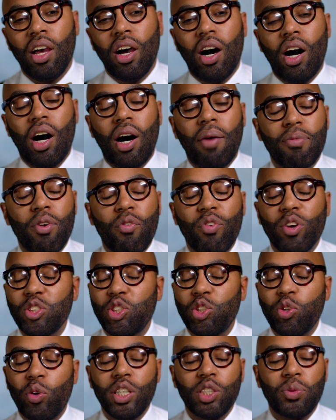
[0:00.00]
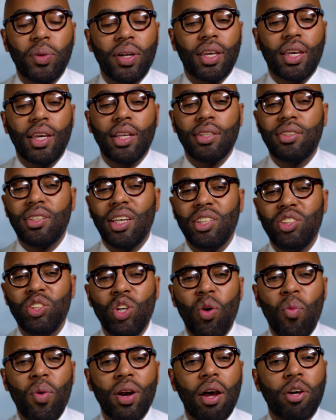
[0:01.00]
Um, the real story is when a kid says, you
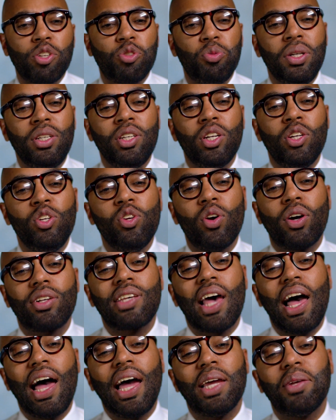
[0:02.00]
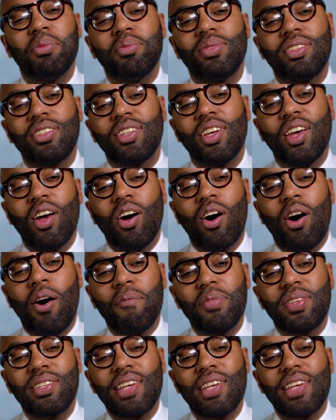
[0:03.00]
know what, I was reading the New York Times um,